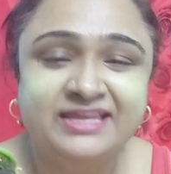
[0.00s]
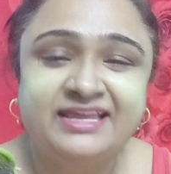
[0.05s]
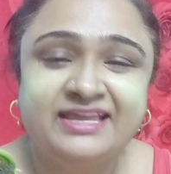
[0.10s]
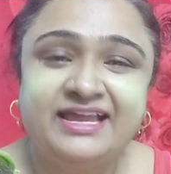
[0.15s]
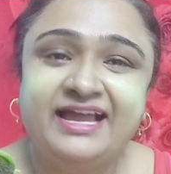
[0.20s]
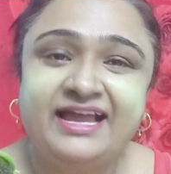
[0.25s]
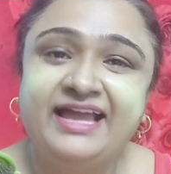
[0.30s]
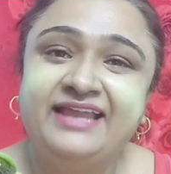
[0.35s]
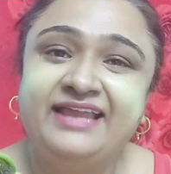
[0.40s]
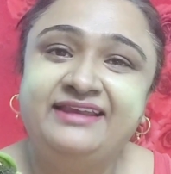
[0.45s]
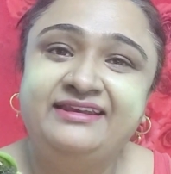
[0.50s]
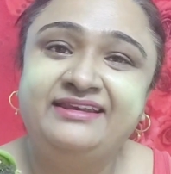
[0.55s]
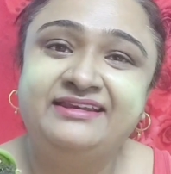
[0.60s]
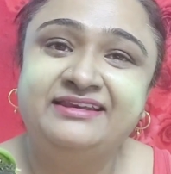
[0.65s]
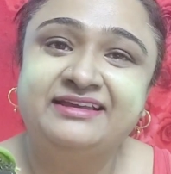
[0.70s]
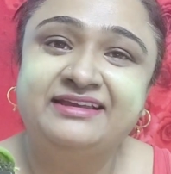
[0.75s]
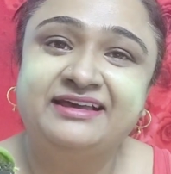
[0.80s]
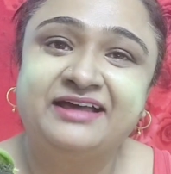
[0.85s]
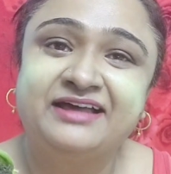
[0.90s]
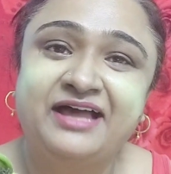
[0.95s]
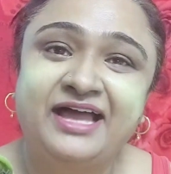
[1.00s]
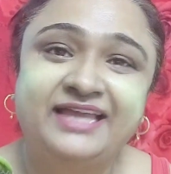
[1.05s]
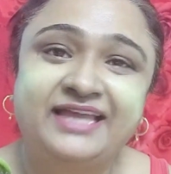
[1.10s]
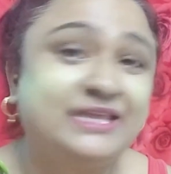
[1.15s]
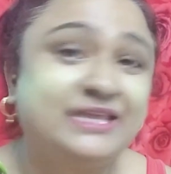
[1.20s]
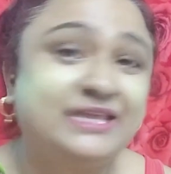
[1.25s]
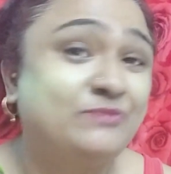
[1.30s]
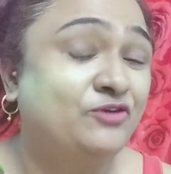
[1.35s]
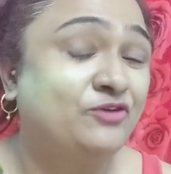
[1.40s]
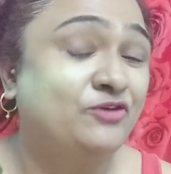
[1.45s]
And I
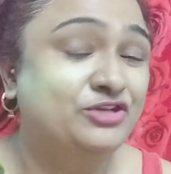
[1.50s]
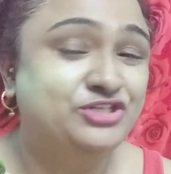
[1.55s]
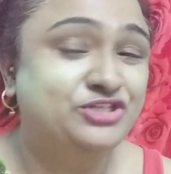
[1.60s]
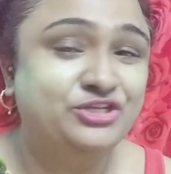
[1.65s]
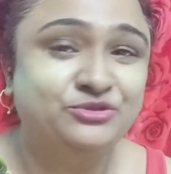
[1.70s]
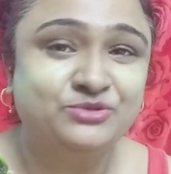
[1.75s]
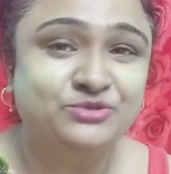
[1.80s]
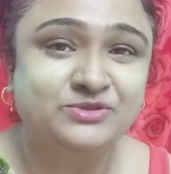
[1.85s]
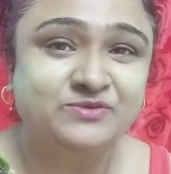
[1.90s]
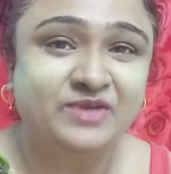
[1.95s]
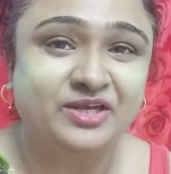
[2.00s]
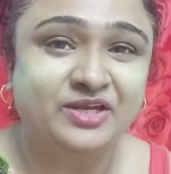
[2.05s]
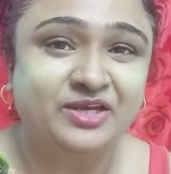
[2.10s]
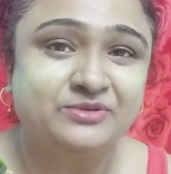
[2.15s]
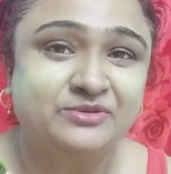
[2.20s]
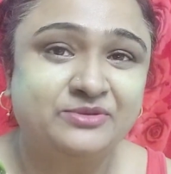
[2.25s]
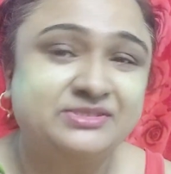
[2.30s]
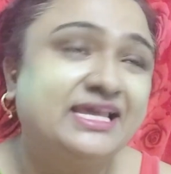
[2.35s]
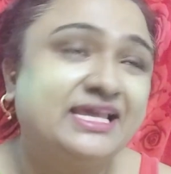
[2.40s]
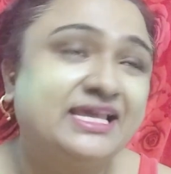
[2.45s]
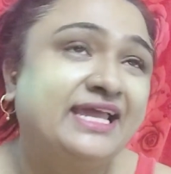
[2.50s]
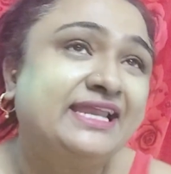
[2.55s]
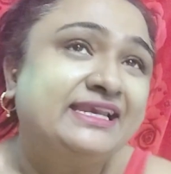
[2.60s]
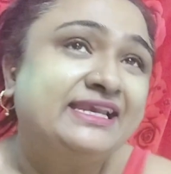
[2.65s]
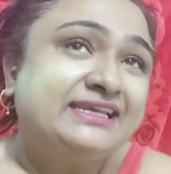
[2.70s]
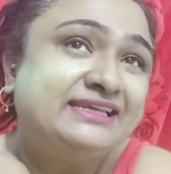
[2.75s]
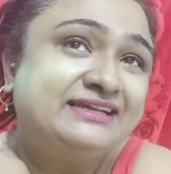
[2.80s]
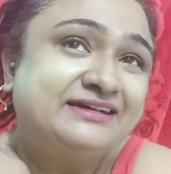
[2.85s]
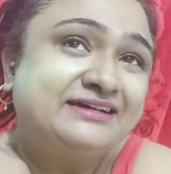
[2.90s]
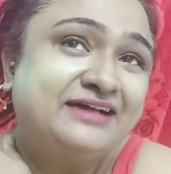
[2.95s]
keep watching those videos,
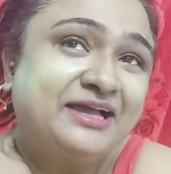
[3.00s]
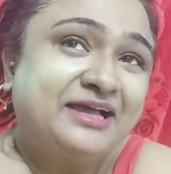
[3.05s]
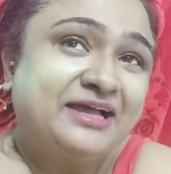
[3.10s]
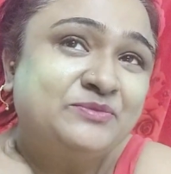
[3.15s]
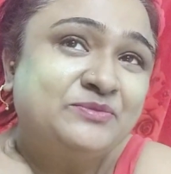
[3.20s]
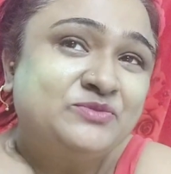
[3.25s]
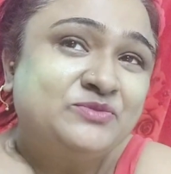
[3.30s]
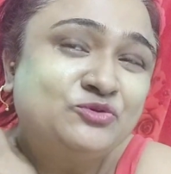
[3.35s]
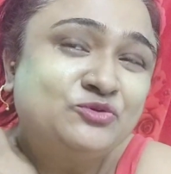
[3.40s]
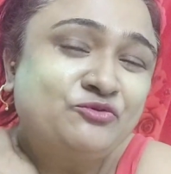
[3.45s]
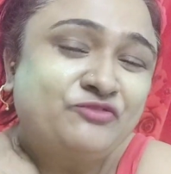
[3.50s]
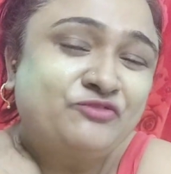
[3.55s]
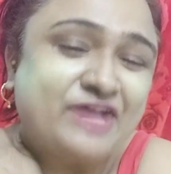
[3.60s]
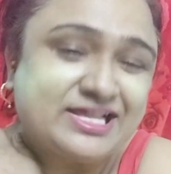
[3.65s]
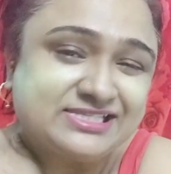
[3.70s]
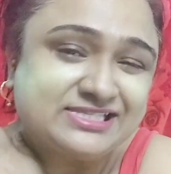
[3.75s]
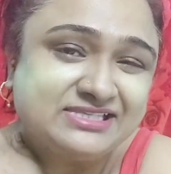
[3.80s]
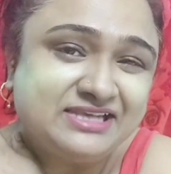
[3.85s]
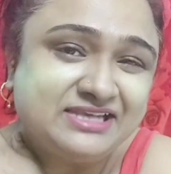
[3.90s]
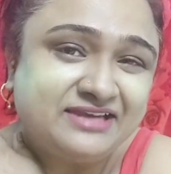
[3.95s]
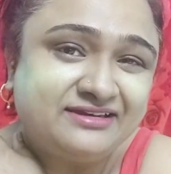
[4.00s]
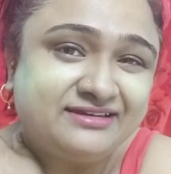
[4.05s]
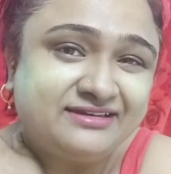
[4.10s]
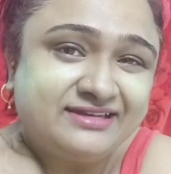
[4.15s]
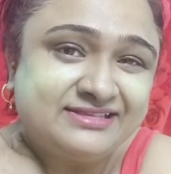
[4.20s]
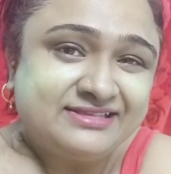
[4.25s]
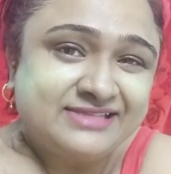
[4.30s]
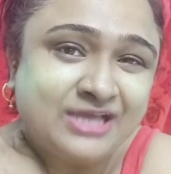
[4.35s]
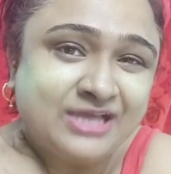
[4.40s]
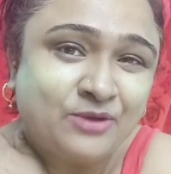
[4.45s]
and I'm so fascinated
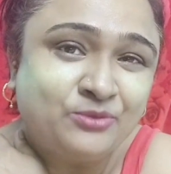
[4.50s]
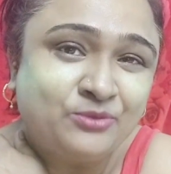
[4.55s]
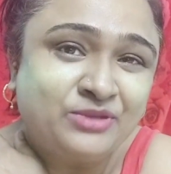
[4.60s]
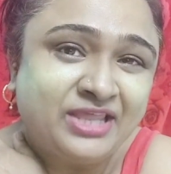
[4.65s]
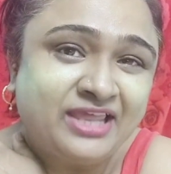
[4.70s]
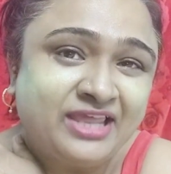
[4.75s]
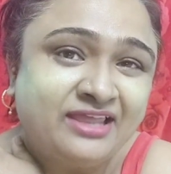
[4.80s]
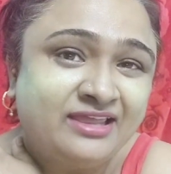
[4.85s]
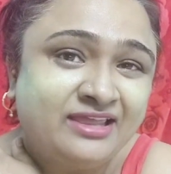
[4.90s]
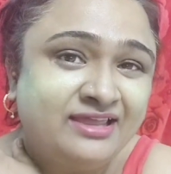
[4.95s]
as how they